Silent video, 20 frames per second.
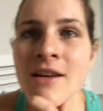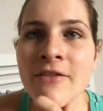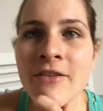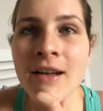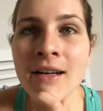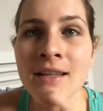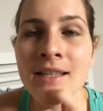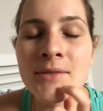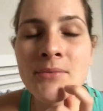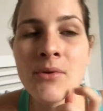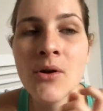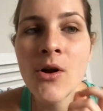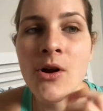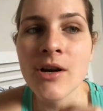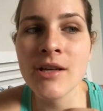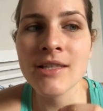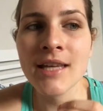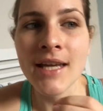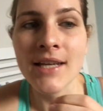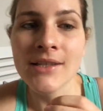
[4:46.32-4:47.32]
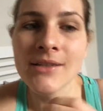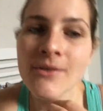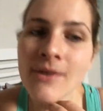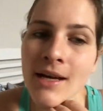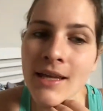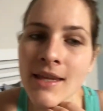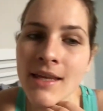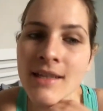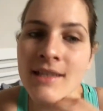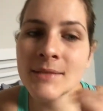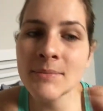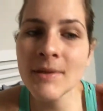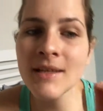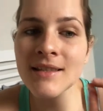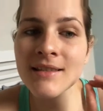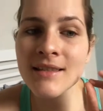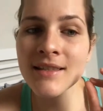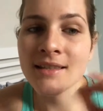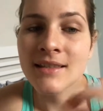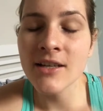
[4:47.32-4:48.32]
finding this one hard to get into. I think it's
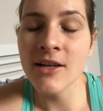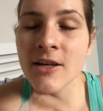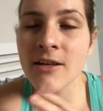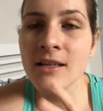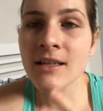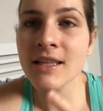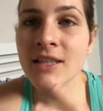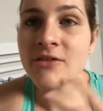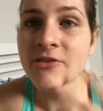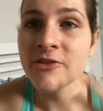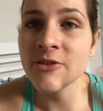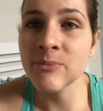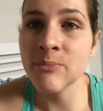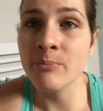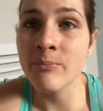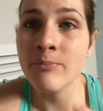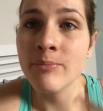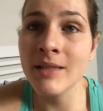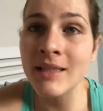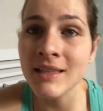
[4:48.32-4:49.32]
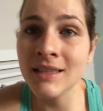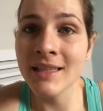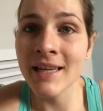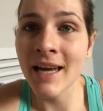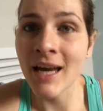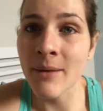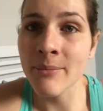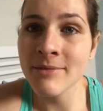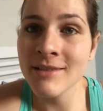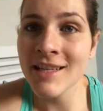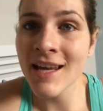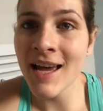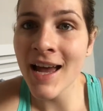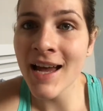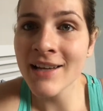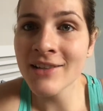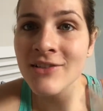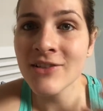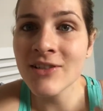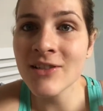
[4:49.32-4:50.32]
because it's currently just building up to
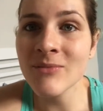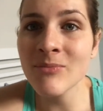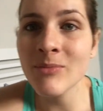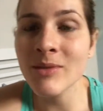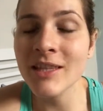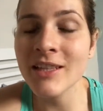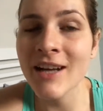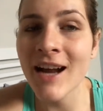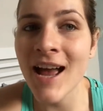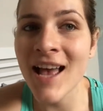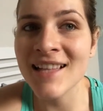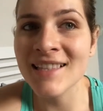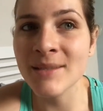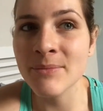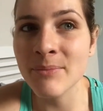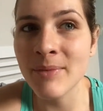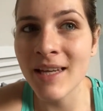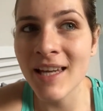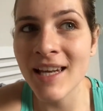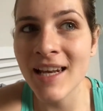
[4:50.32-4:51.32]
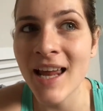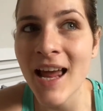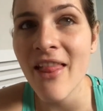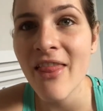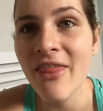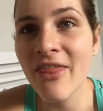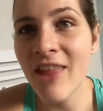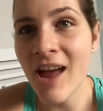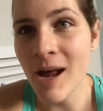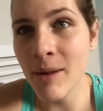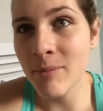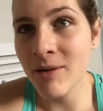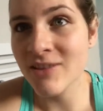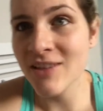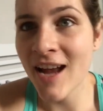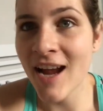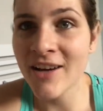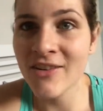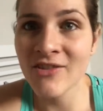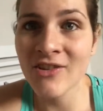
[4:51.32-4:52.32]
action, but there hasn't been that much
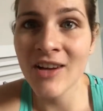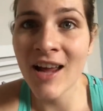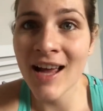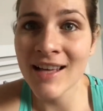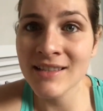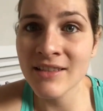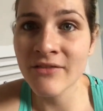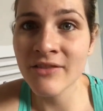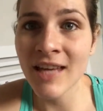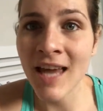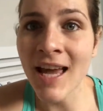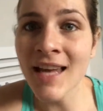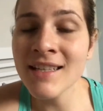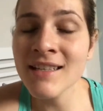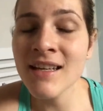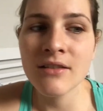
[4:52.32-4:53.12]
action as of yet.